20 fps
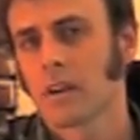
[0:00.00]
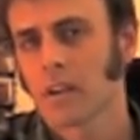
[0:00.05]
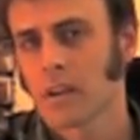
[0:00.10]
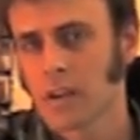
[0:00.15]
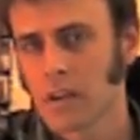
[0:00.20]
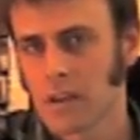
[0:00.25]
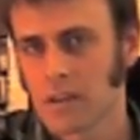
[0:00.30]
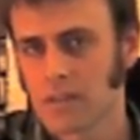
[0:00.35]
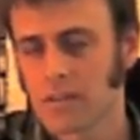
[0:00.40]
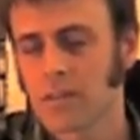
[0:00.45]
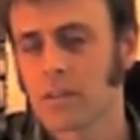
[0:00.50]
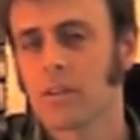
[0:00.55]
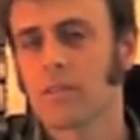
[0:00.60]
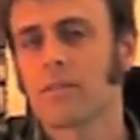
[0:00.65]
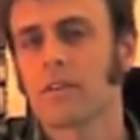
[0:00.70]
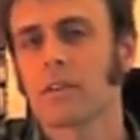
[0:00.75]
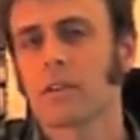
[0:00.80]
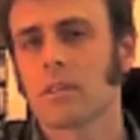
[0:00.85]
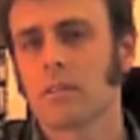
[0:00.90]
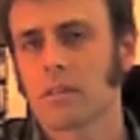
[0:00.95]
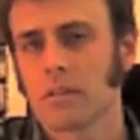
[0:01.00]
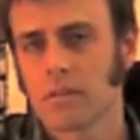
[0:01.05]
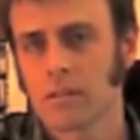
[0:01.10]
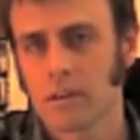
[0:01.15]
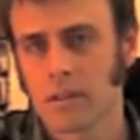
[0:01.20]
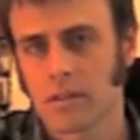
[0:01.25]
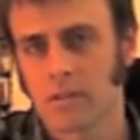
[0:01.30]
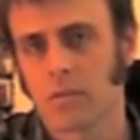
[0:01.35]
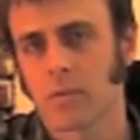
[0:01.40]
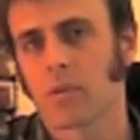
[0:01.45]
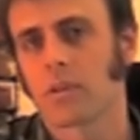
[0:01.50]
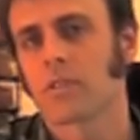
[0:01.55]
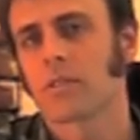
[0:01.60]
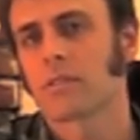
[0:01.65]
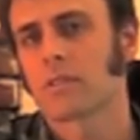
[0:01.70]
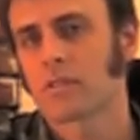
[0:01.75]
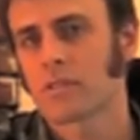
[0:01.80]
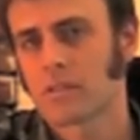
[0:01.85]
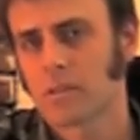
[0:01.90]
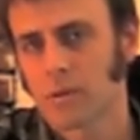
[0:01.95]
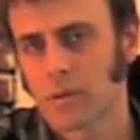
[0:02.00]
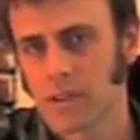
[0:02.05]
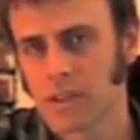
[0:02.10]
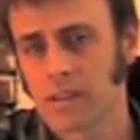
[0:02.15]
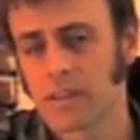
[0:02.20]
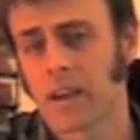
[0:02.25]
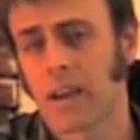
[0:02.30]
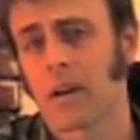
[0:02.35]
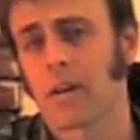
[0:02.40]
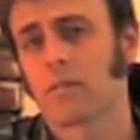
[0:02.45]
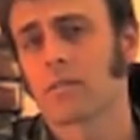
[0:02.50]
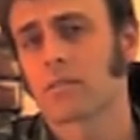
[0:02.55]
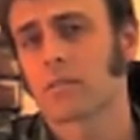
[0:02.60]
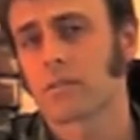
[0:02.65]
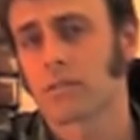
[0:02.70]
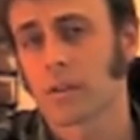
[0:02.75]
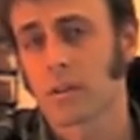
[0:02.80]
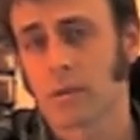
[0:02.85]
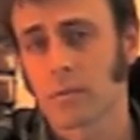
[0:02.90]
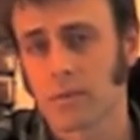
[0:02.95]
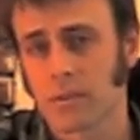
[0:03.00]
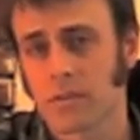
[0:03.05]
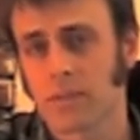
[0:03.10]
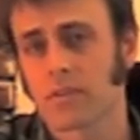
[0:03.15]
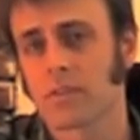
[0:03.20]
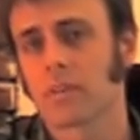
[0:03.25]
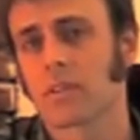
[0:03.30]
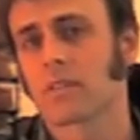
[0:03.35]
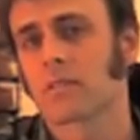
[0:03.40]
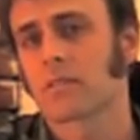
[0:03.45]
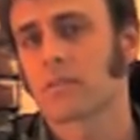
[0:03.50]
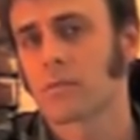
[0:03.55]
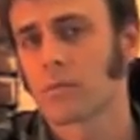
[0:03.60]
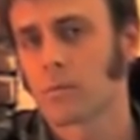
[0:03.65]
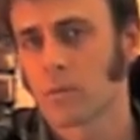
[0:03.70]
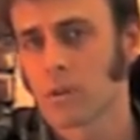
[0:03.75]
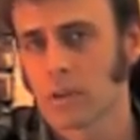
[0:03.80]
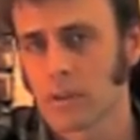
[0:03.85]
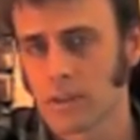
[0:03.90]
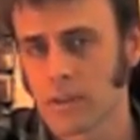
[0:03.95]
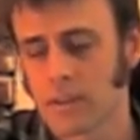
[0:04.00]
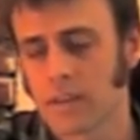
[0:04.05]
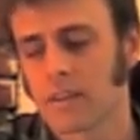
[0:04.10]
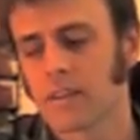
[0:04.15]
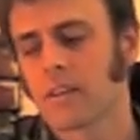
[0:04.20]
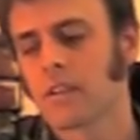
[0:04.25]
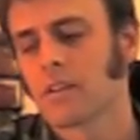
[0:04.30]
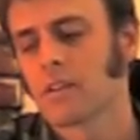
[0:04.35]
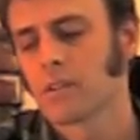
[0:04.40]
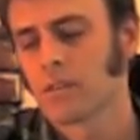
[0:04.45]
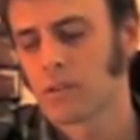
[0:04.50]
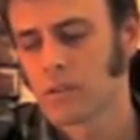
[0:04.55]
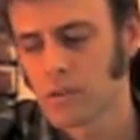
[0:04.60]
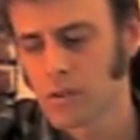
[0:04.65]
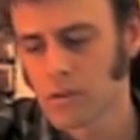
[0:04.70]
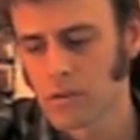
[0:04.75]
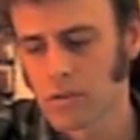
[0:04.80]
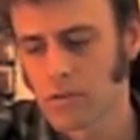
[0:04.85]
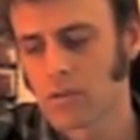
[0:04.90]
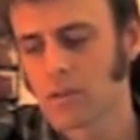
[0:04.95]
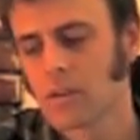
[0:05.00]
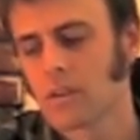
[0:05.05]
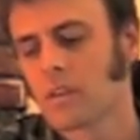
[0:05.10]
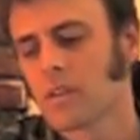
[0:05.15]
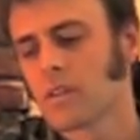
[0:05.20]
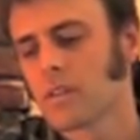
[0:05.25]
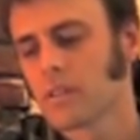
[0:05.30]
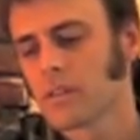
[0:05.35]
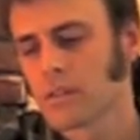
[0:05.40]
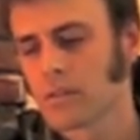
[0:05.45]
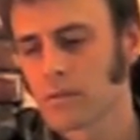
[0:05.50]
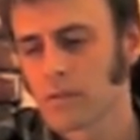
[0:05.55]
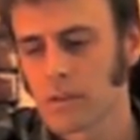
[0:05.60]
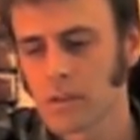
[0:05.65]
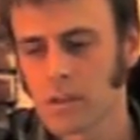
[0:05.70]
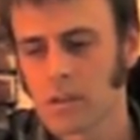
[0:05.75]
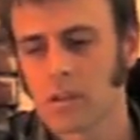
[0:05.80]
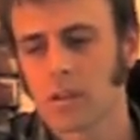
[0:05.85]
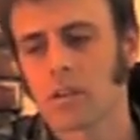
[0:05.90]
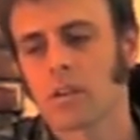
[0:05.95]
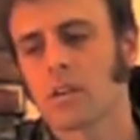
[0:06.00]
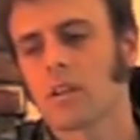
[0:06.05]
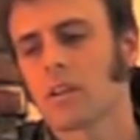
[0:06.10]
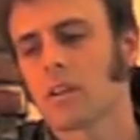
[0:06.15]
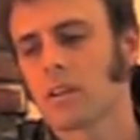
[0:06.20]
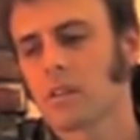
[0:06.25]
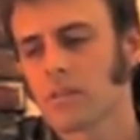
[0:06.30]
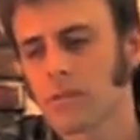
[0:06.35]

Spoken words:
And see if you can do this where you're just doing down strums. Just 1, 2, 3,